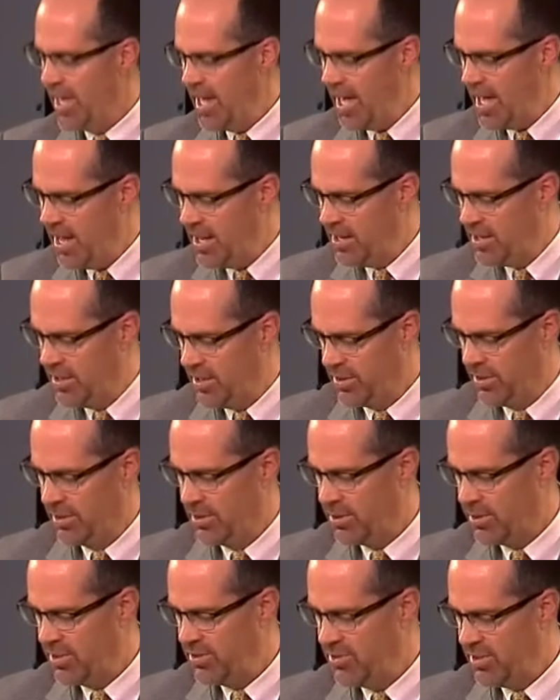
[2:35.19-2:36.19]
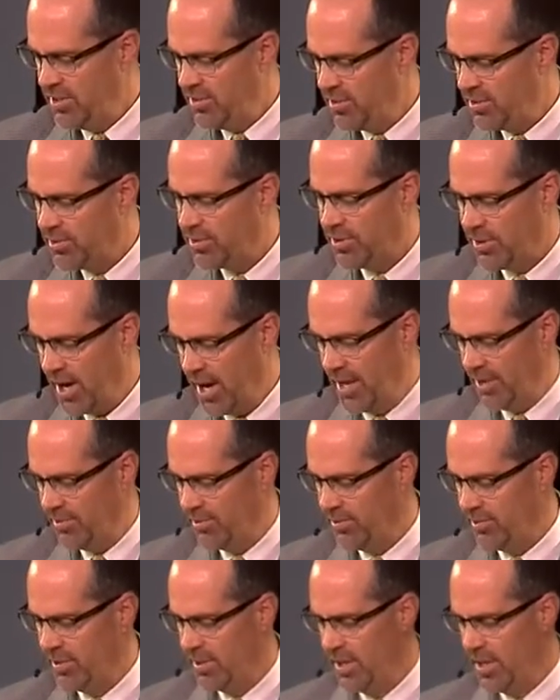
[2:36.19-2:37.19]
head of the Lord Jesus
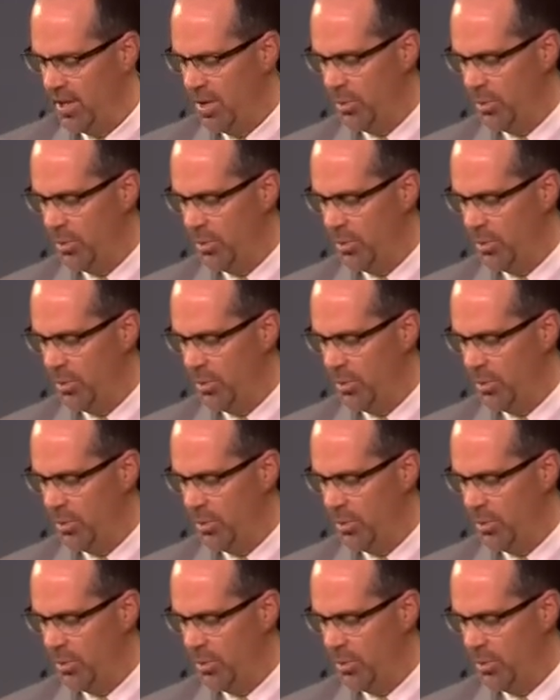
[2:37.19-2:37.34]
Christ,